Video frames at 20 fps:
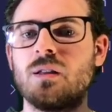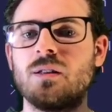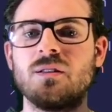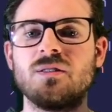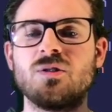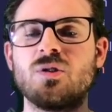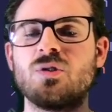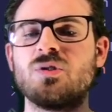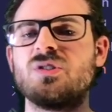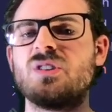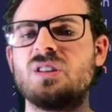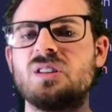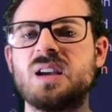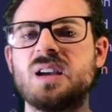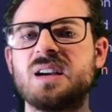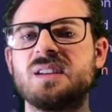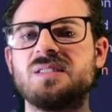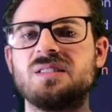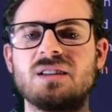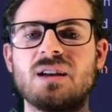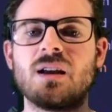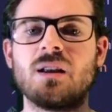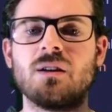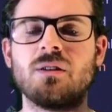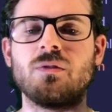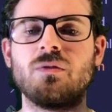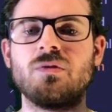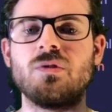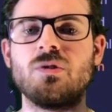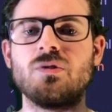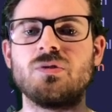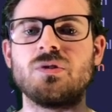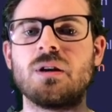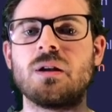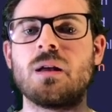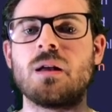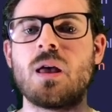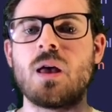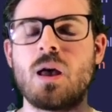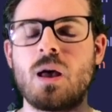This whole syntax is kind of confusing,
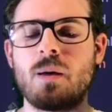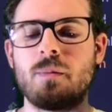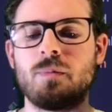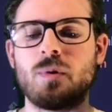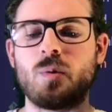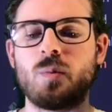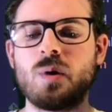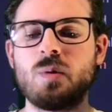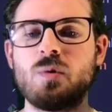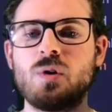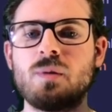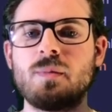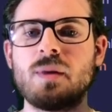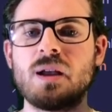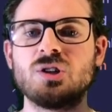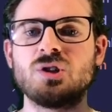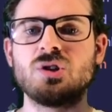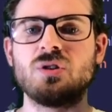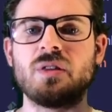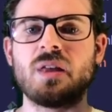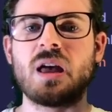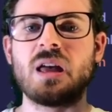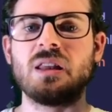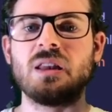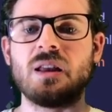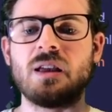but we want to make sure that